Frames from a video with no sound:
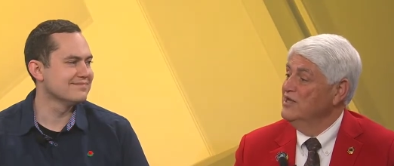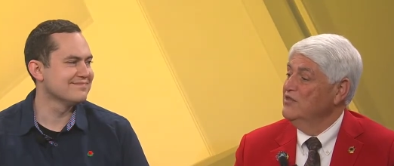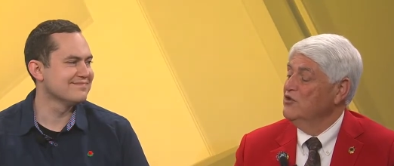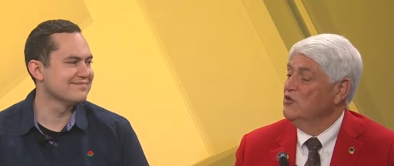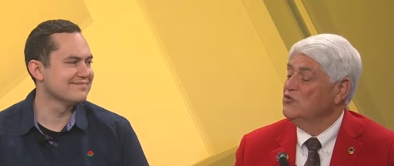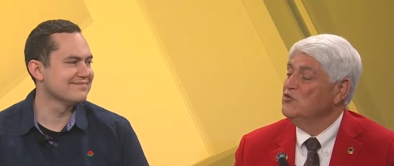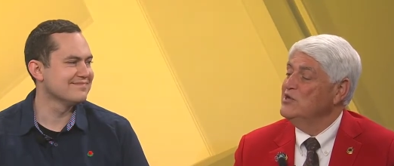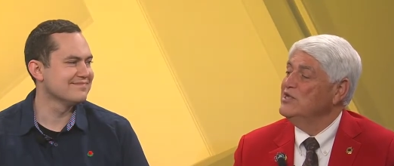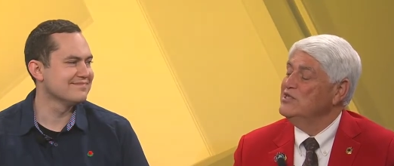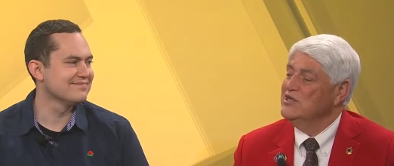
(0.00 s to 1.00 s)
Speaker 1: The Costa
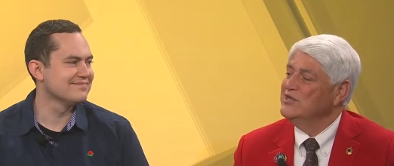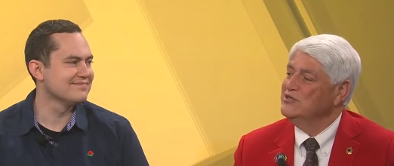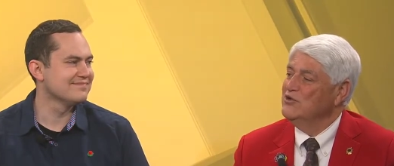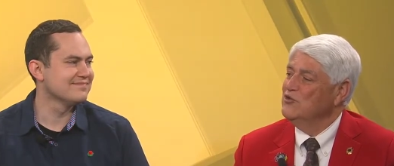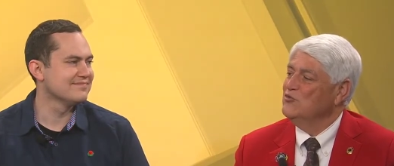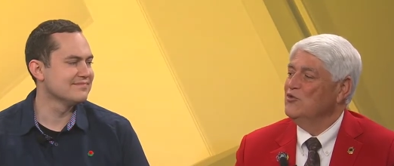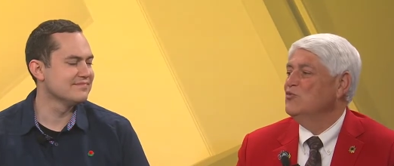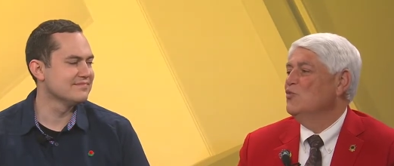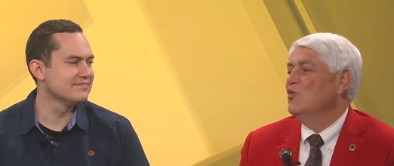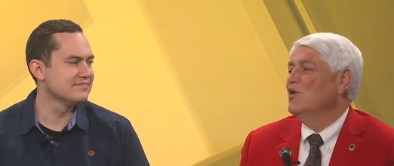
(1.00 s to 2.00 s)
Rican young adults were,
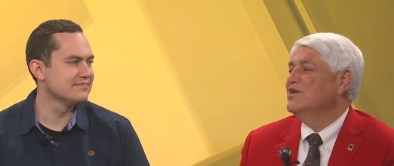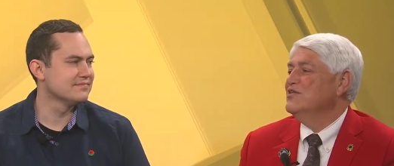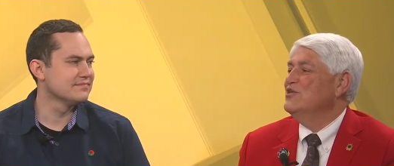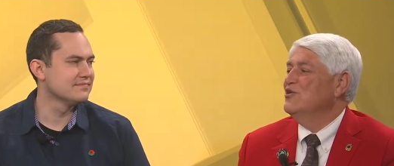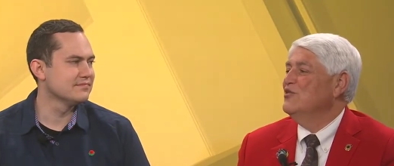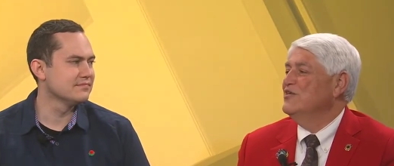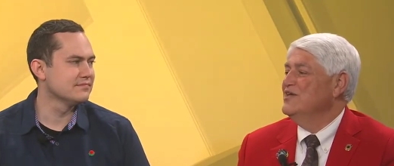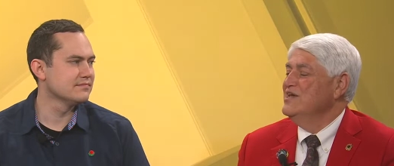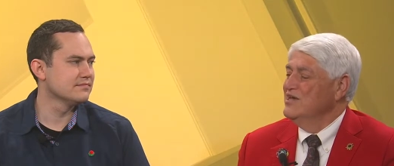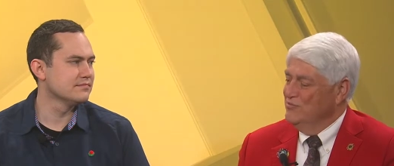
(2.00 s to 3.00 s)
want to see all the
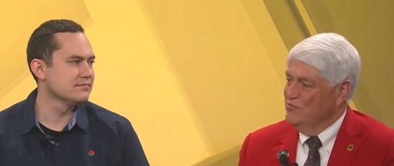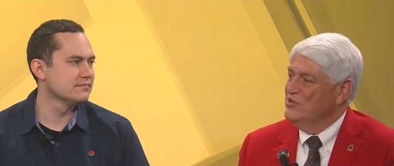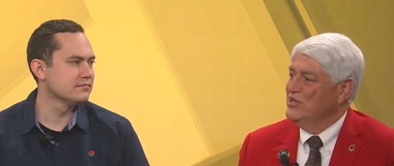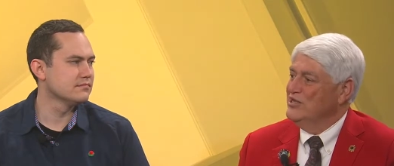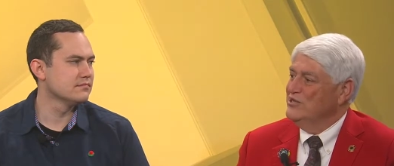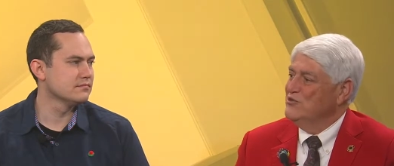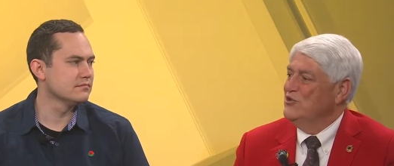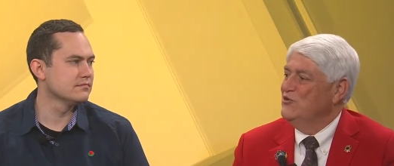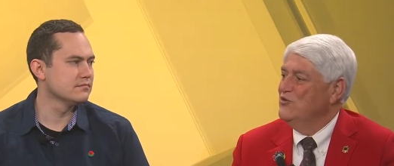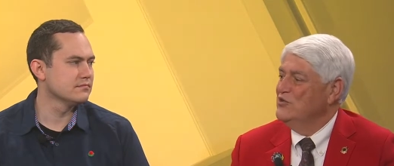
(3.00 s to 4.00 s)
young adults
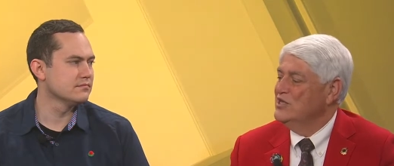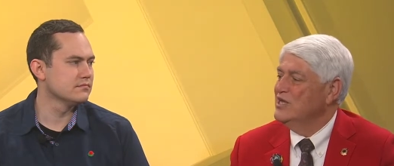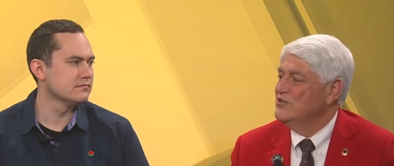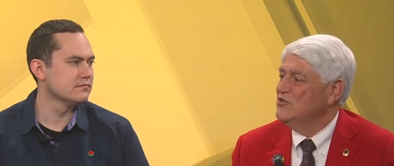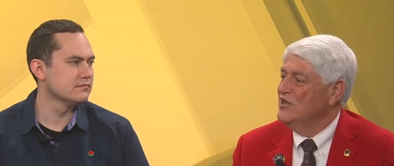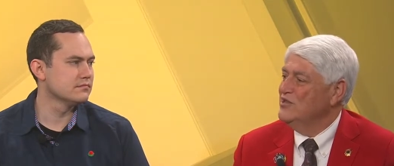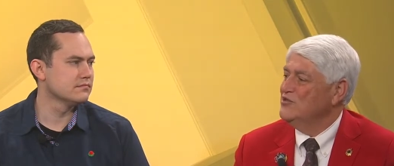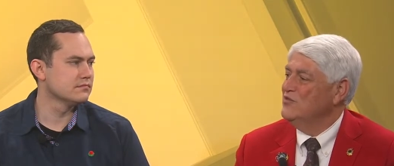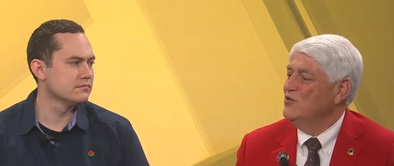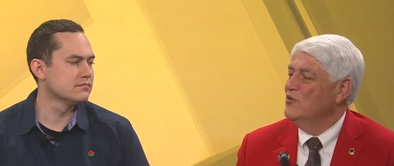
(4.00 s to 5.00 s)
here in the United States. Oh.
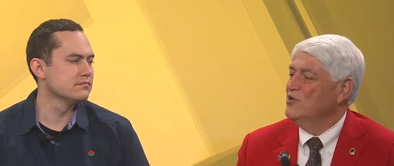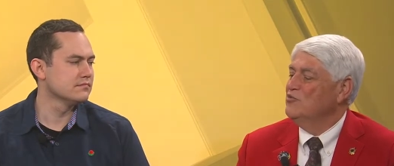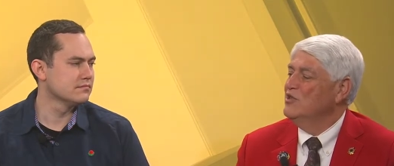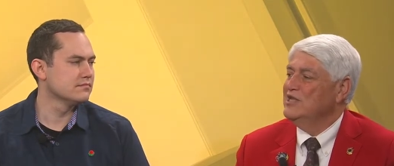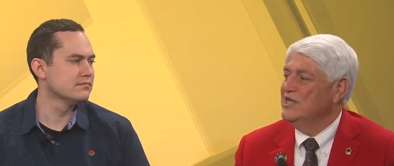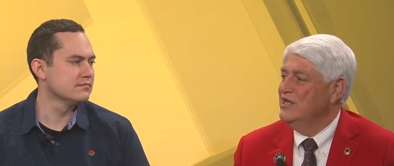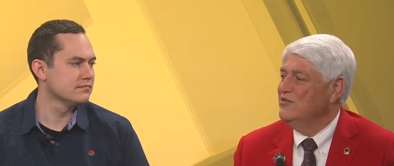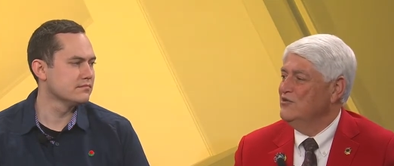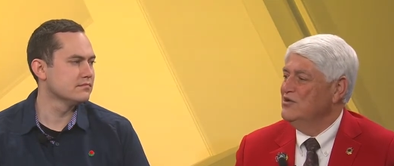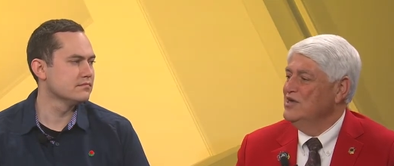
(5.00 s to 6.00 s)
They want to play
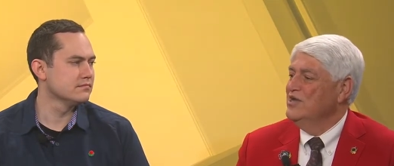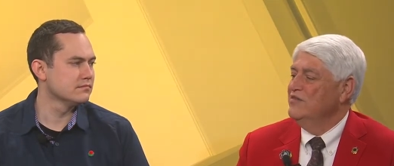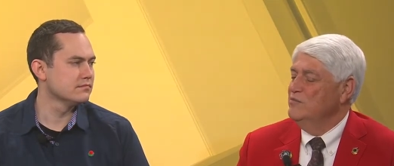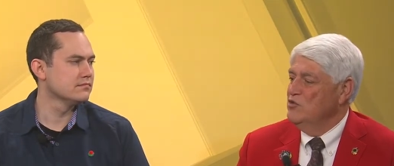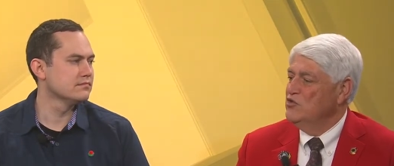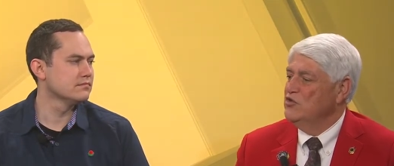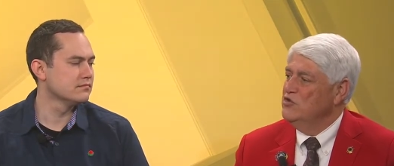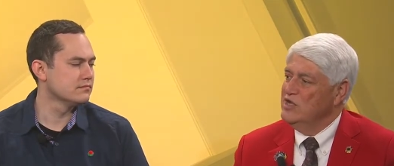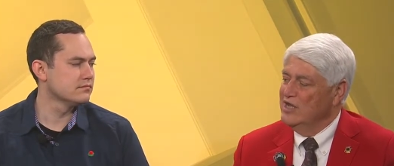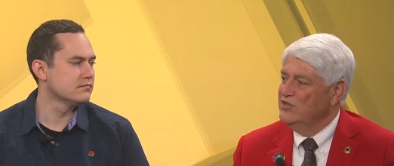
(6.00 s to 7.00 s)
together. Music
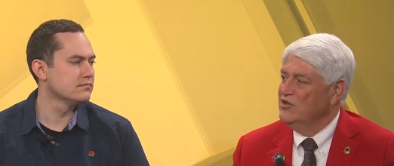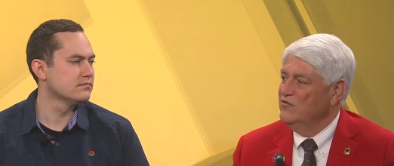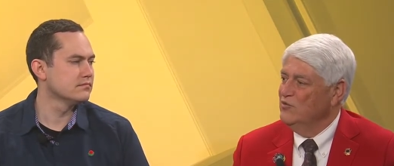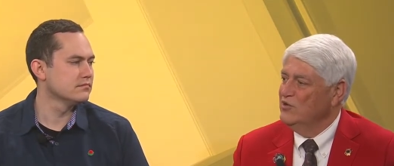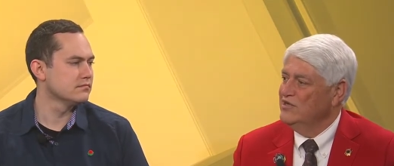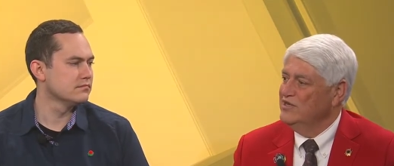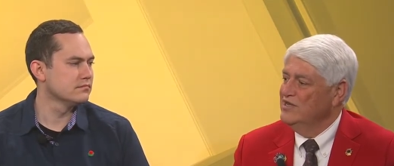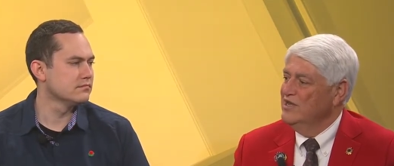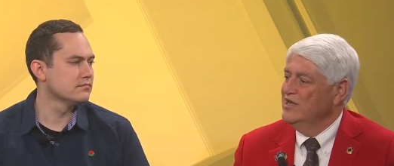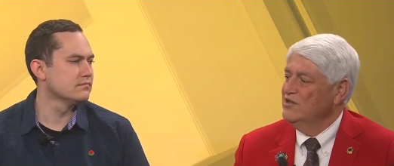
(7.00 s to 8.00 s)
unites everyone.
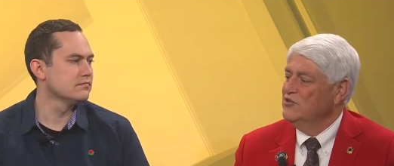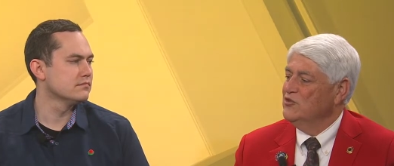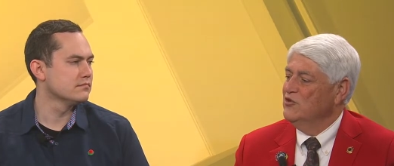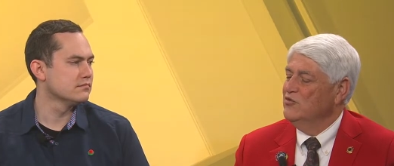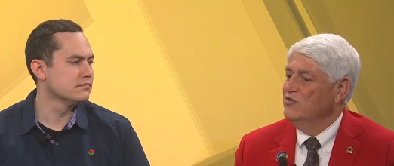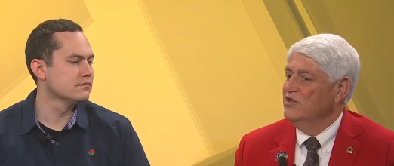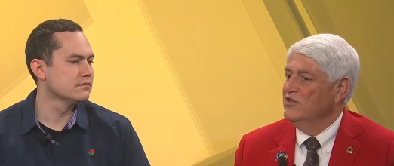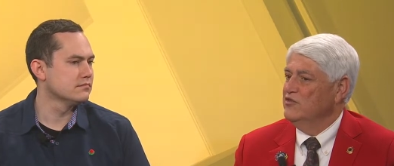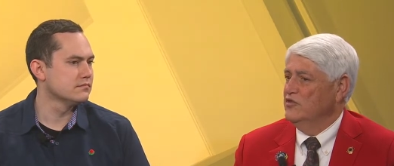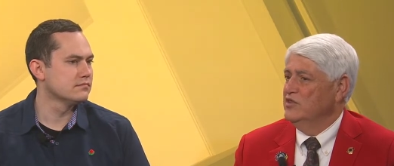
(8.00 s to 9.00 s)
And so
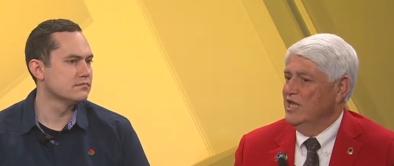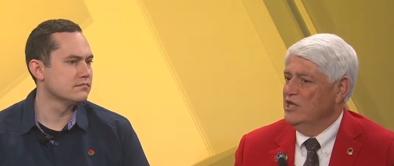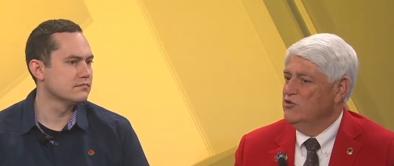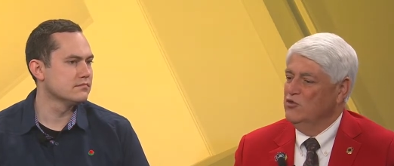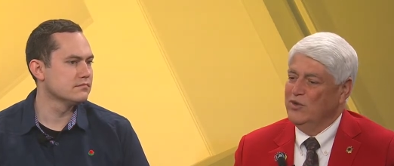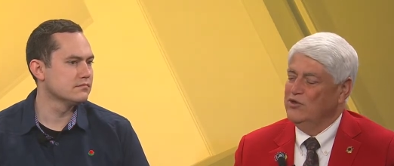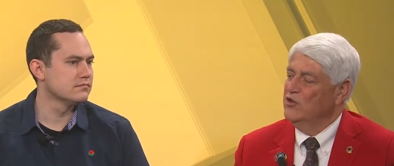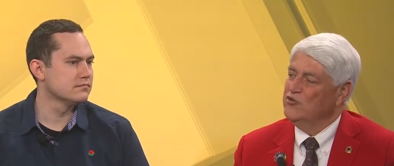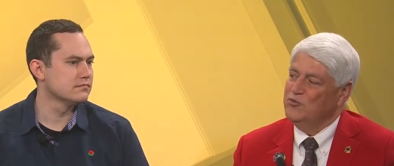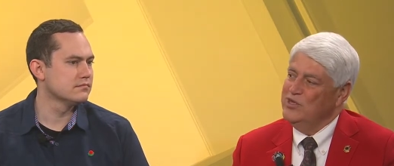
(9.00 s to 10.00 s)
it's a language that we can all
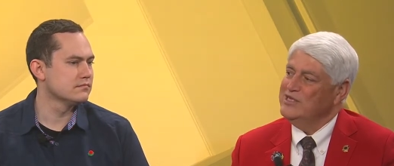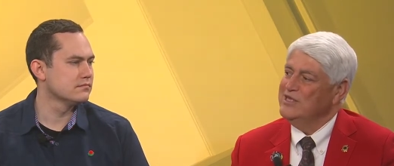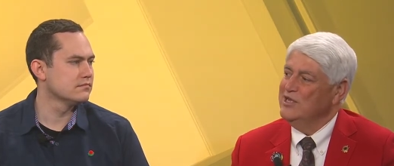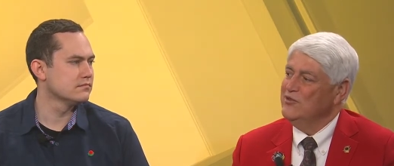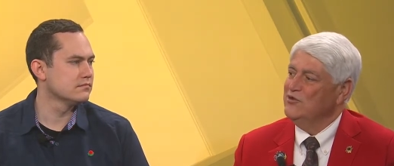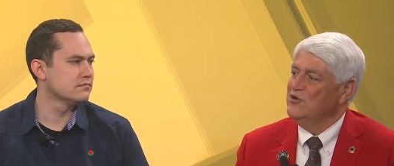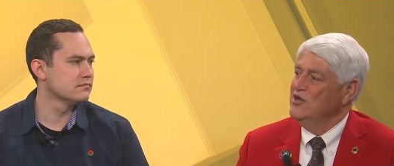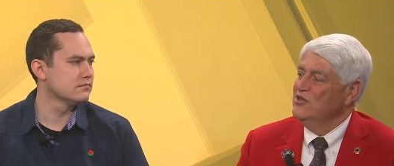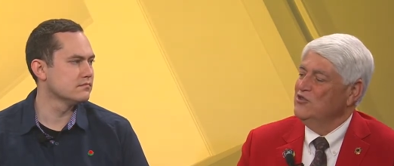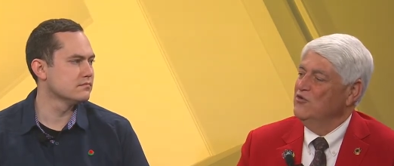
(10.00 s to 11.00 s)
speak together.
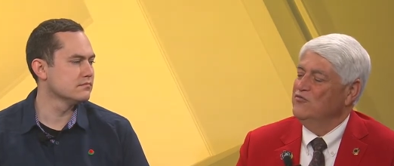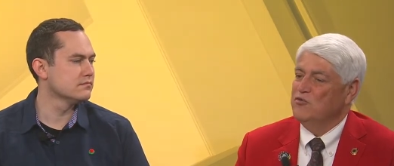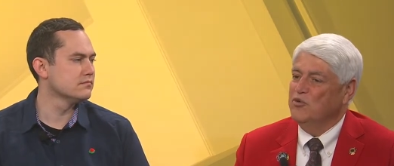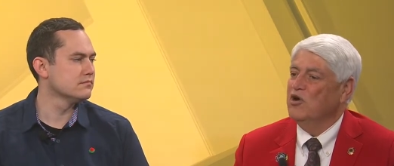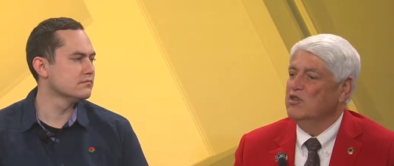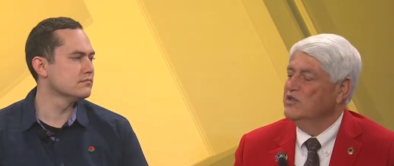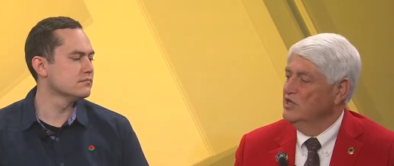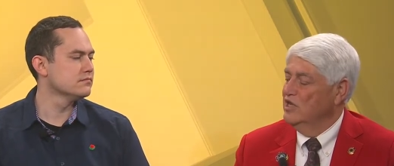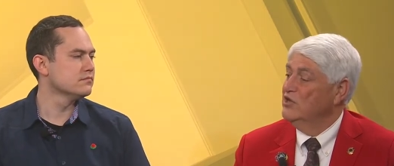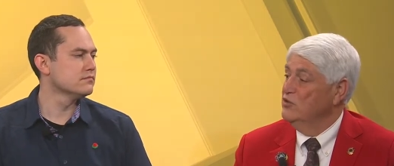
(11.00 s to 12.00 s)
So for Paula and
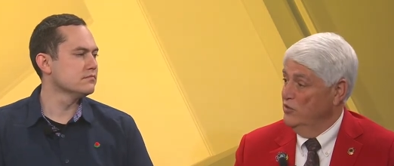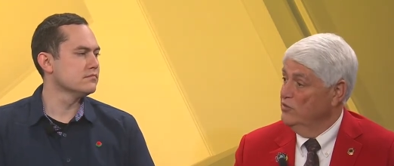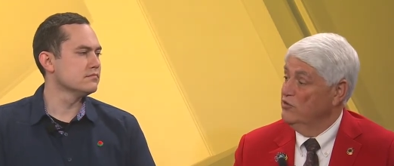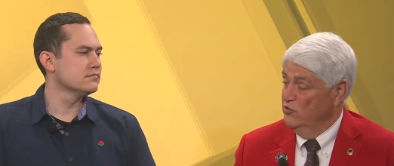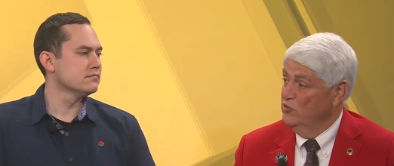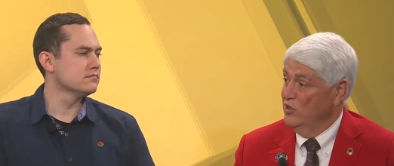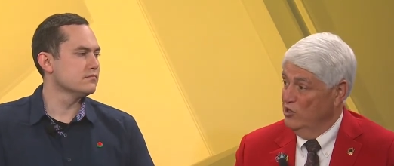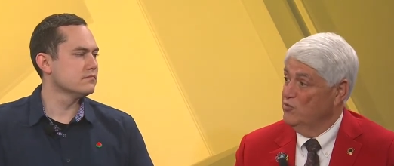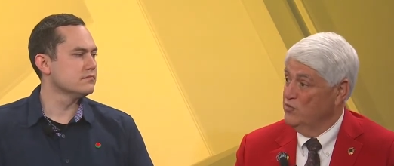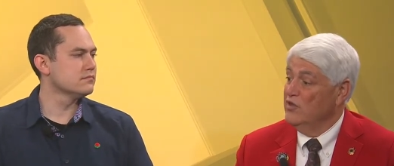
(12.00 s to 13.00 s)
I, who, who
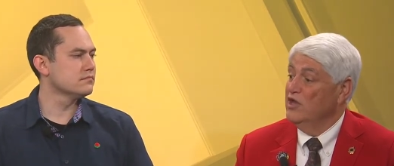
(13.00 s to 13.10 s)
helped